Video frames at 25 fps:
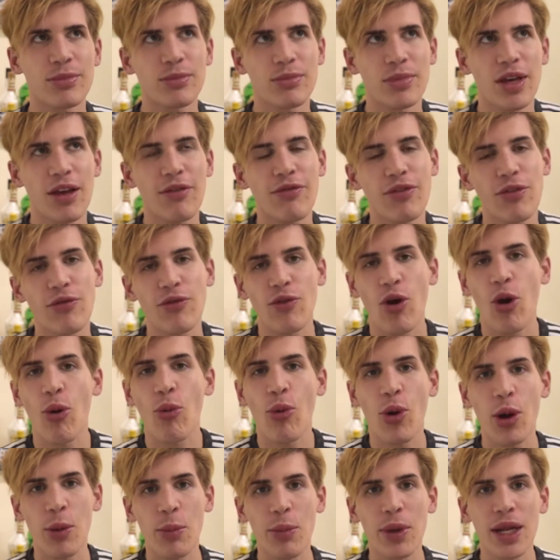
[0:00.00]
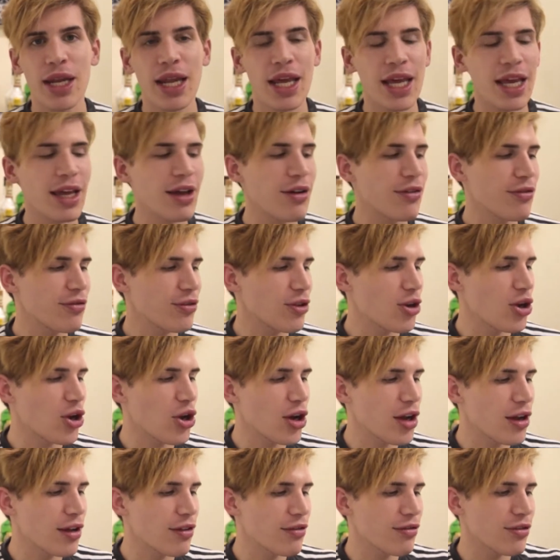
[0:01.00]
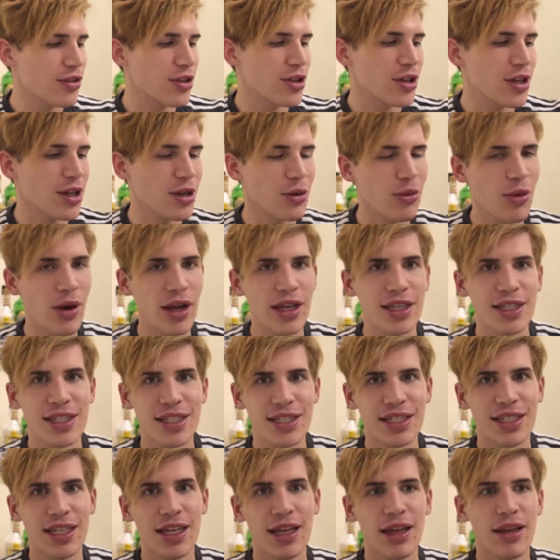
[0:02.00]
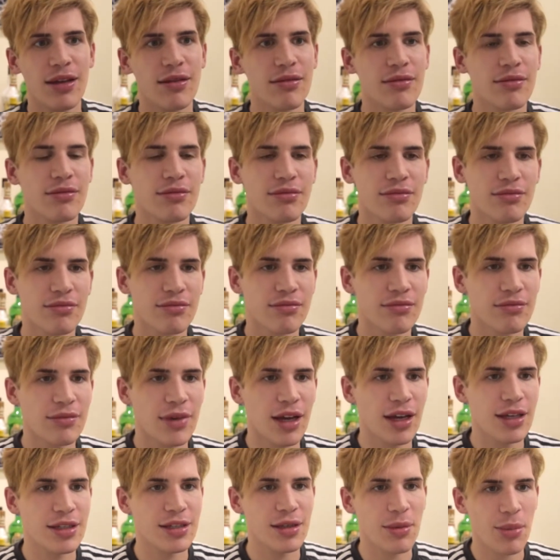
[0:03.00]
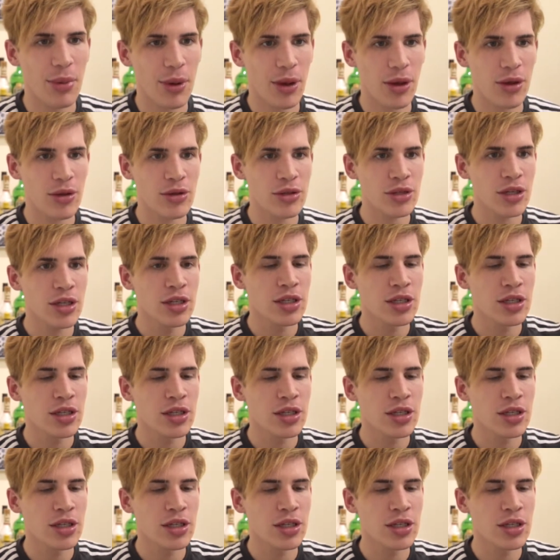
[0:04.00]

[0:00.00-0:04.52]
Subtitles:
if you've got 1 minute of your life and you can waste it, I suppose.